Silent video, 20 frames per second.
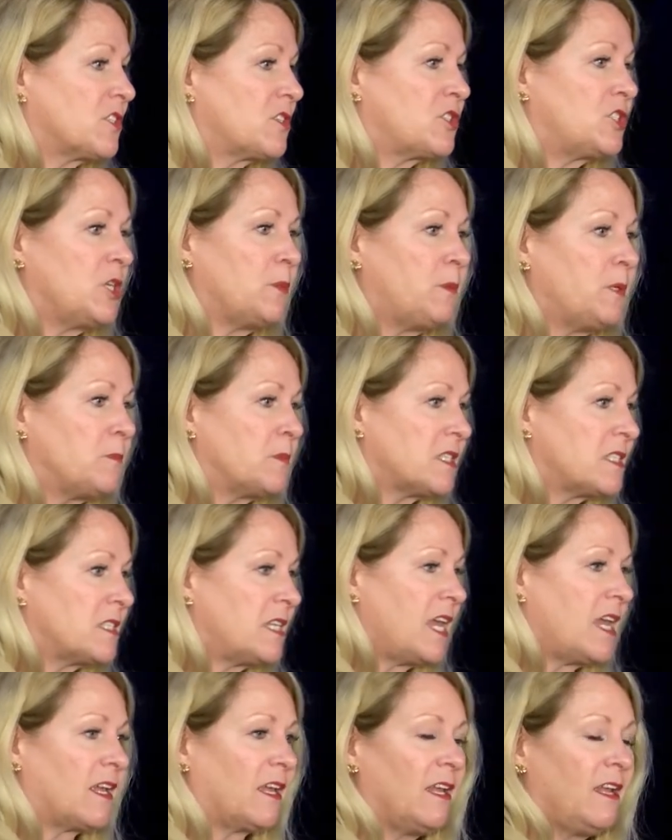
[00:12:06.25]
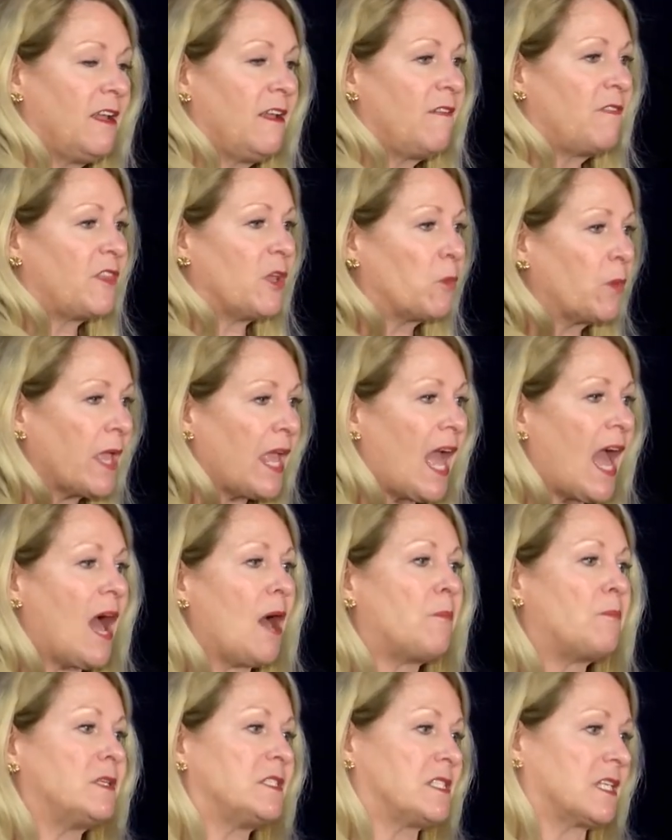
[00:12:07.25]
a stupid mistake that we
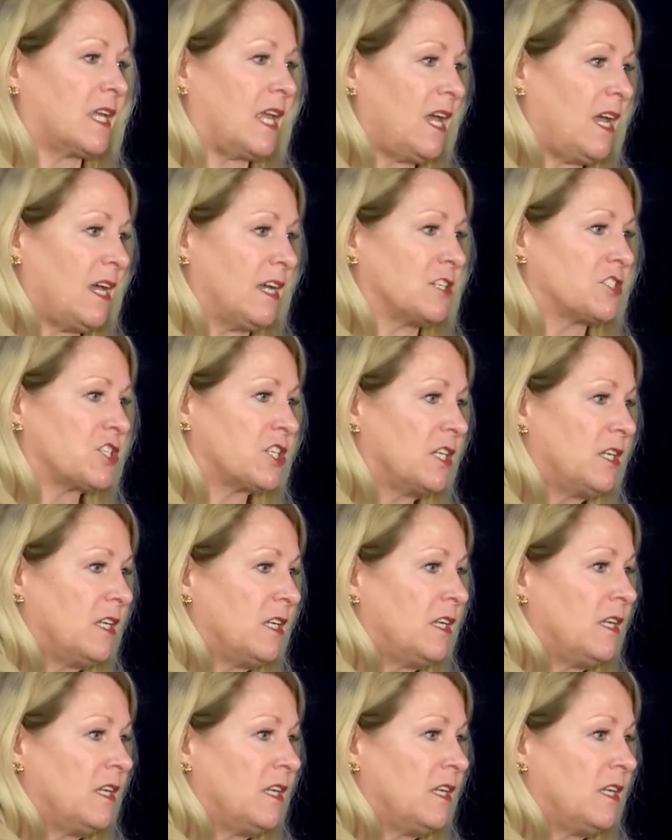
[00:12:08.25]
happened to catch.